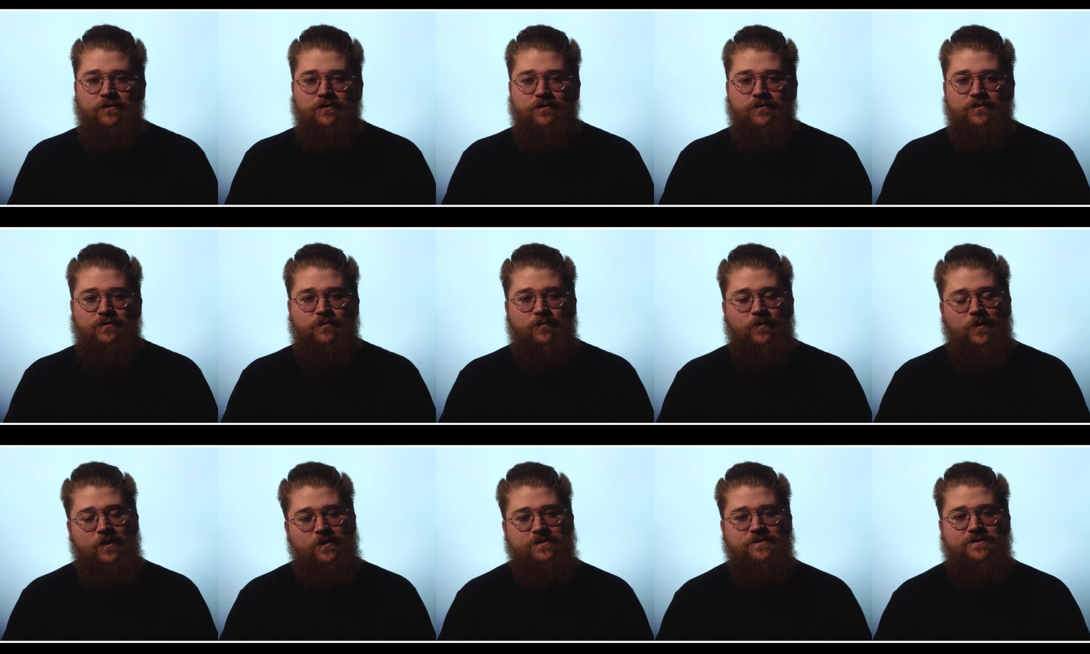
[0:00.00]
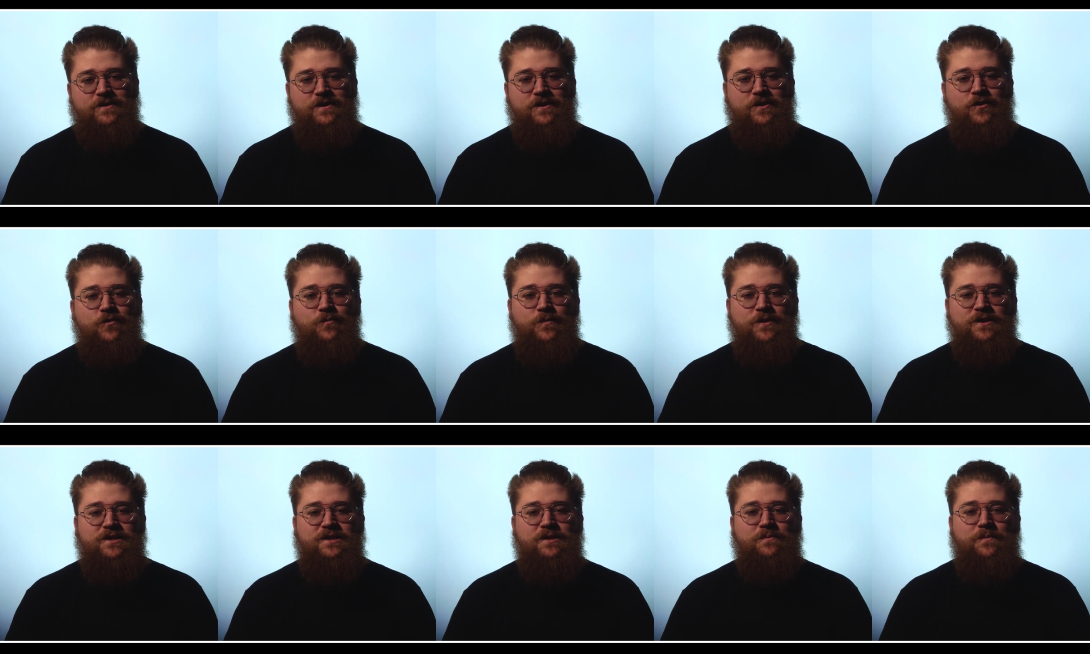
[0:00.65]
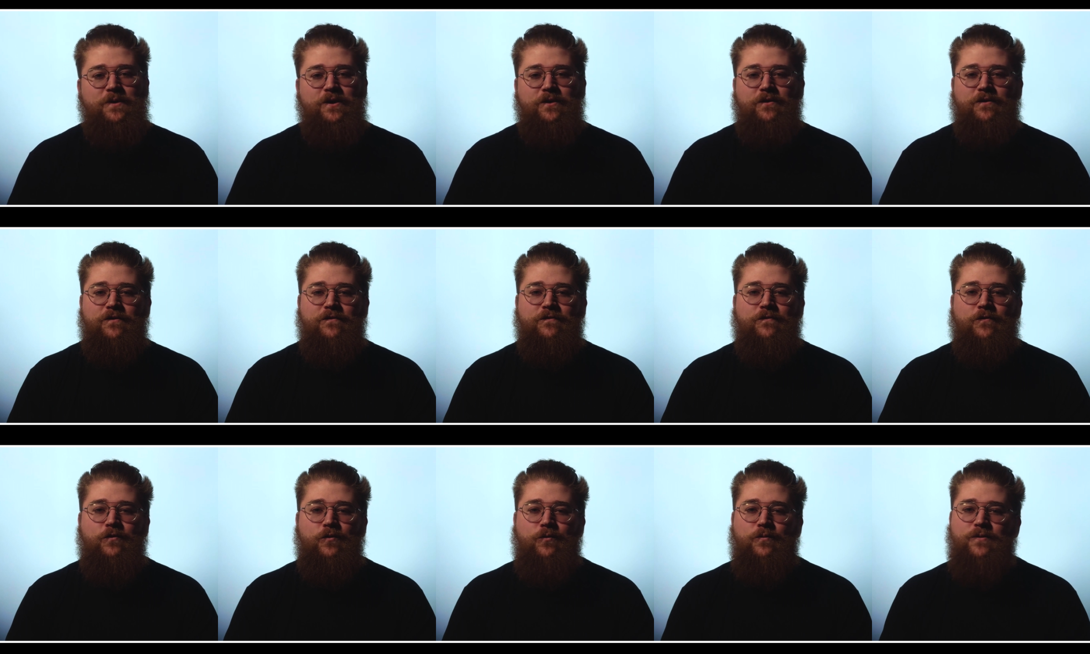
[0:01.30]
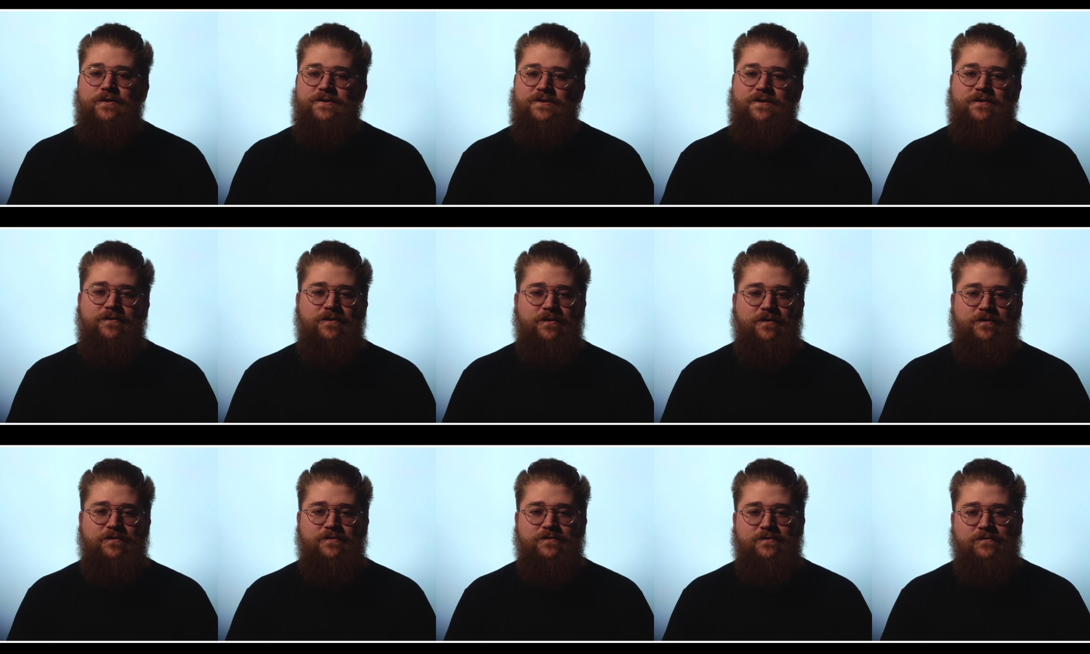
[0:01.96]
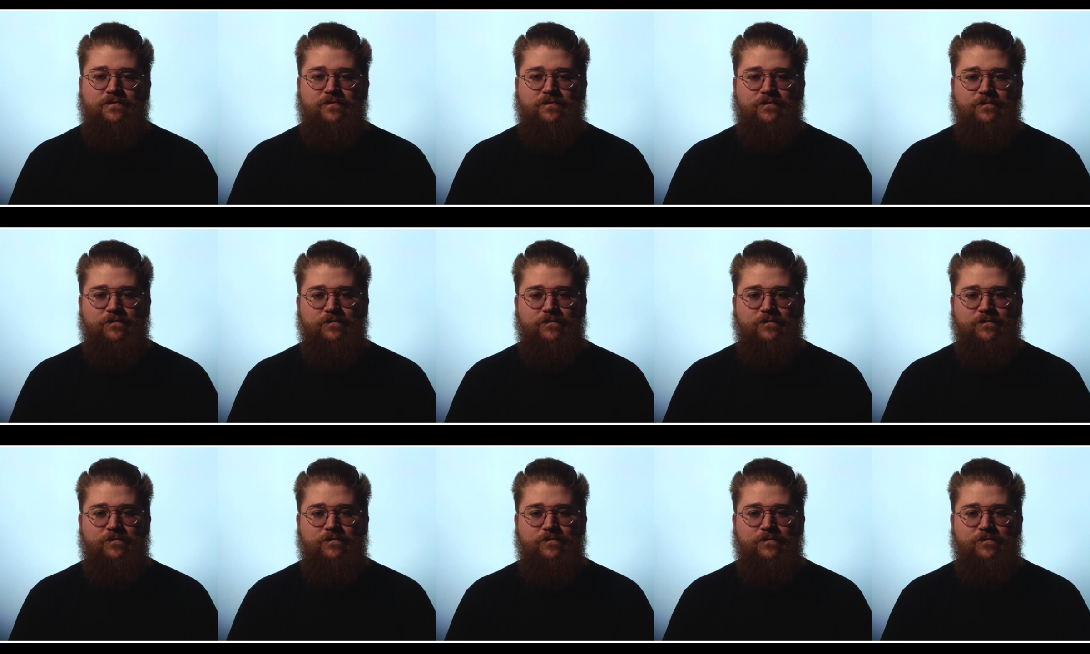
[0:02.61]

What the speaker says: as well as the human spirit for resilience.